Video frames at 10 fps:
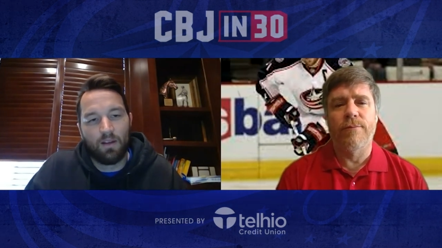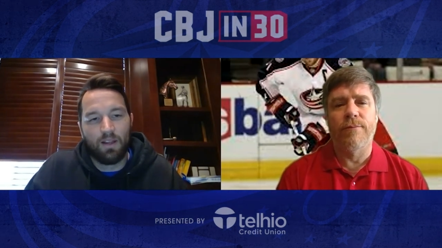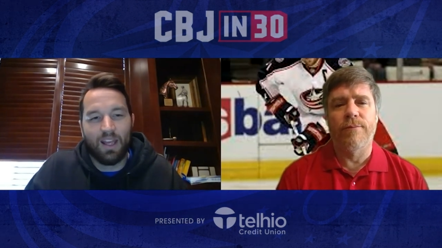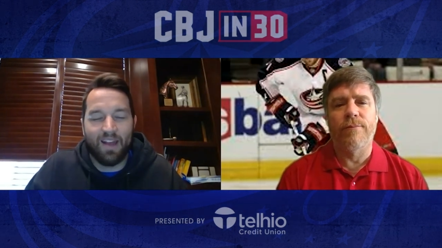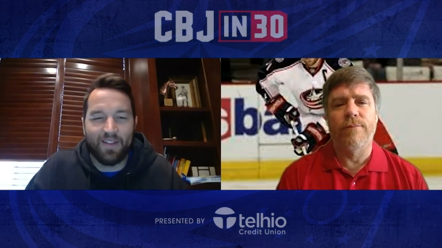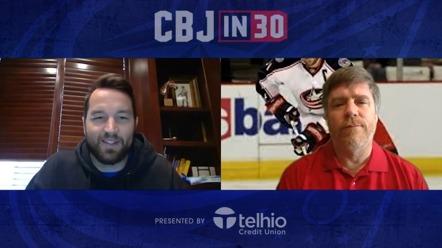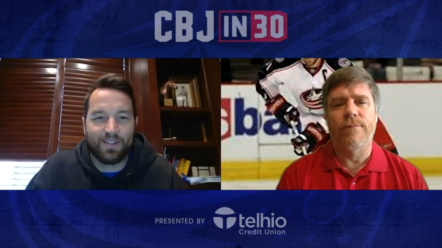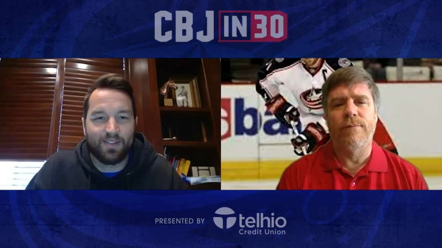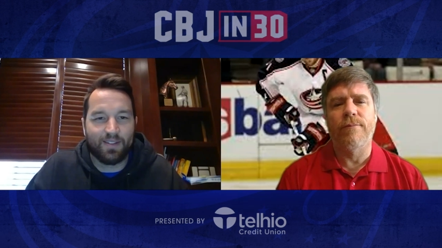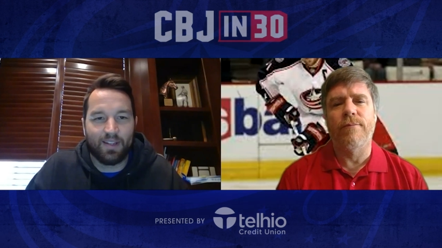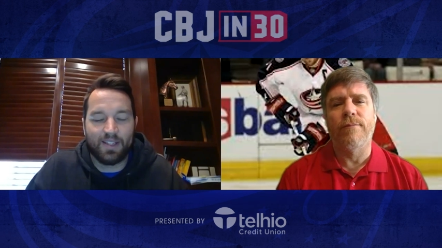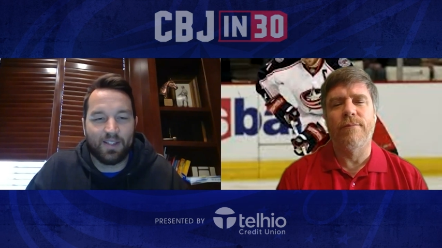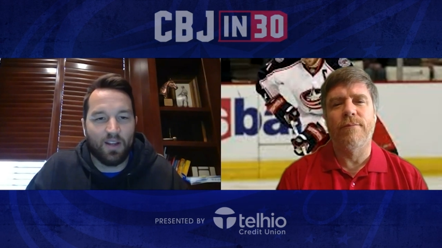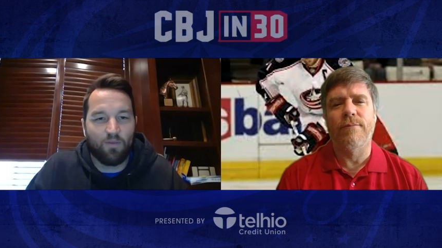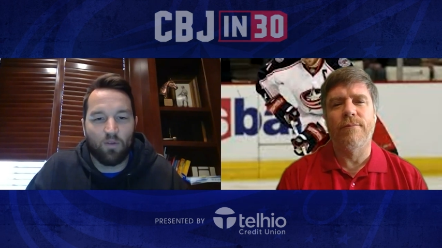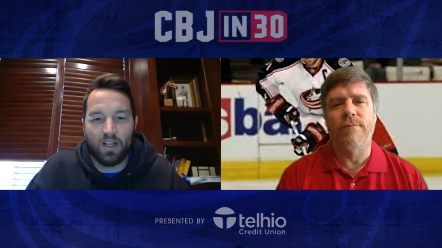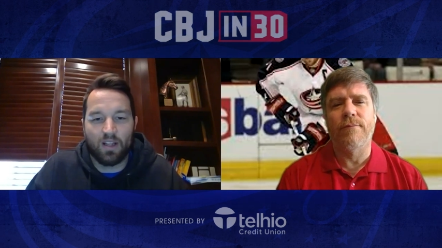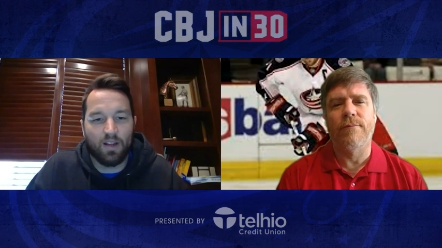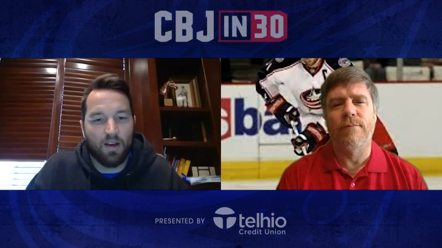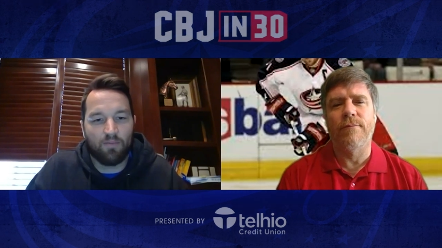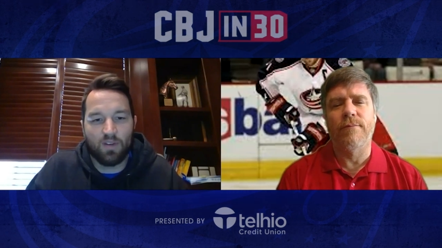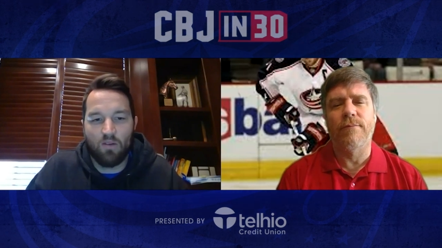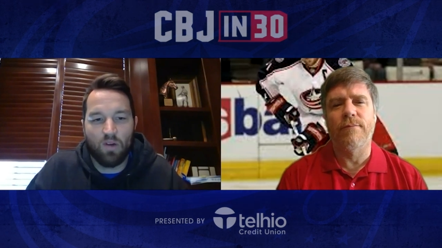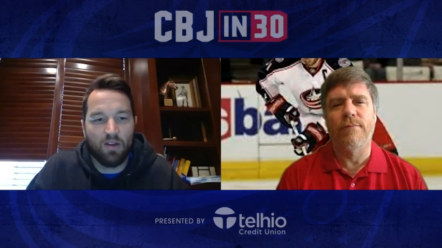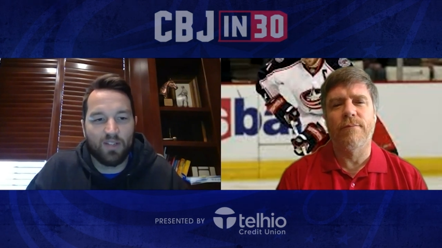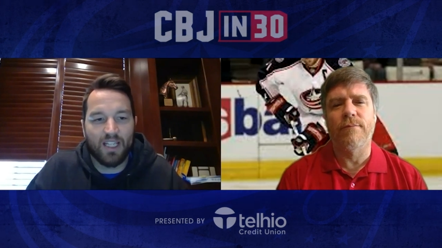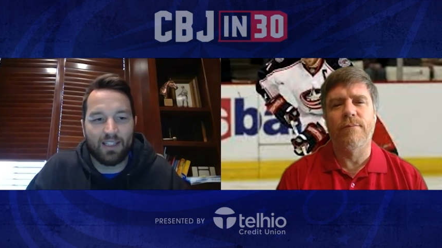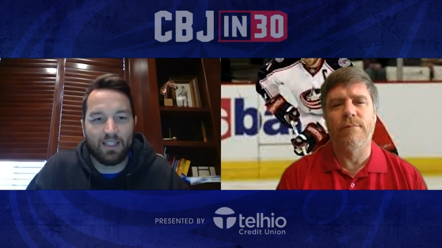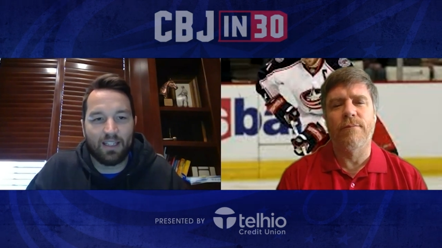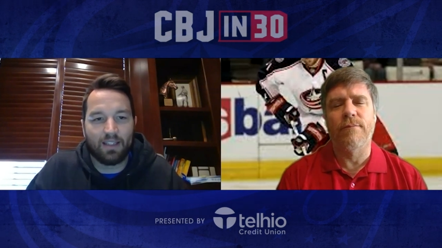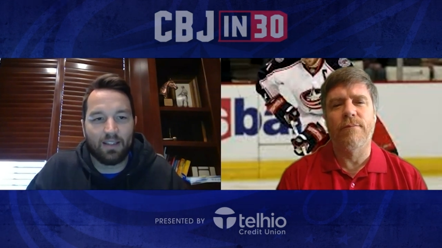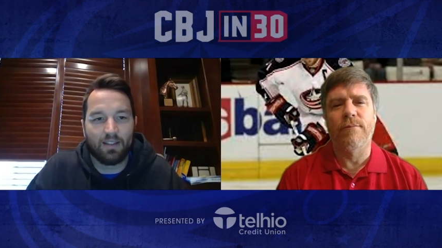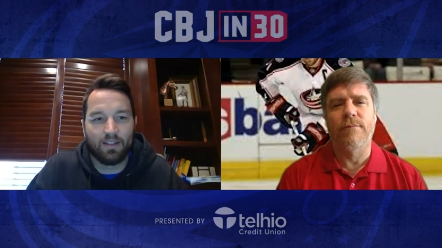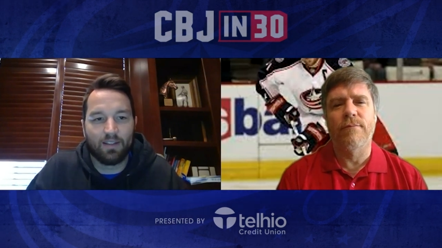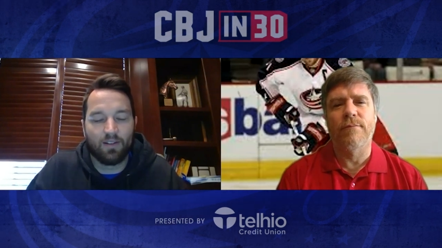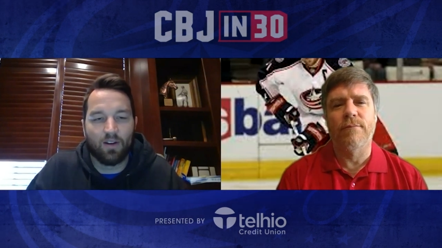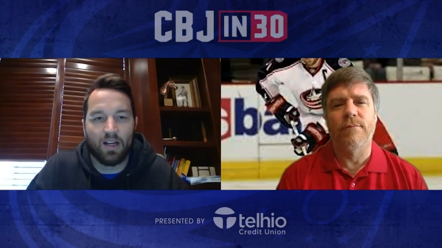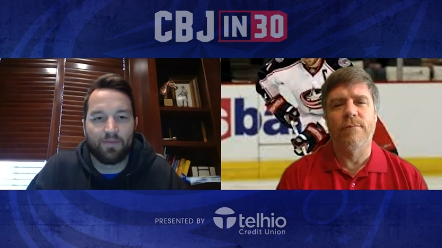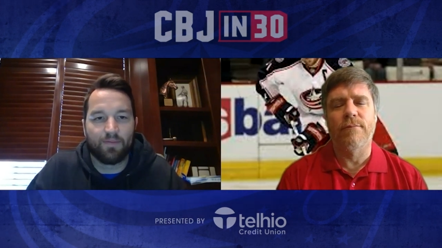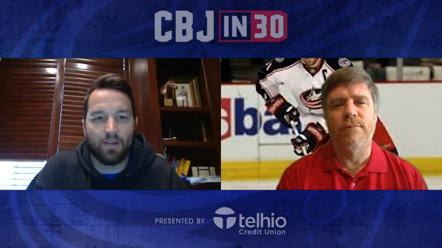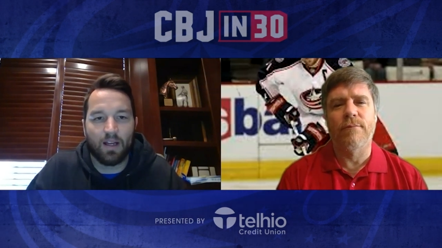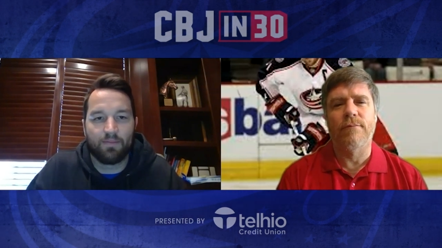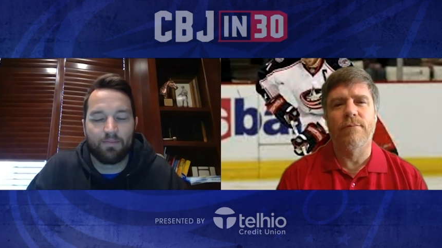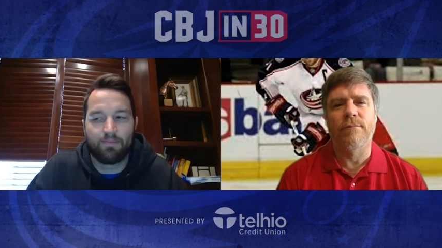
Speaker 1: Yeah, that's that's a tough one. Not not when I was 18. You know, i I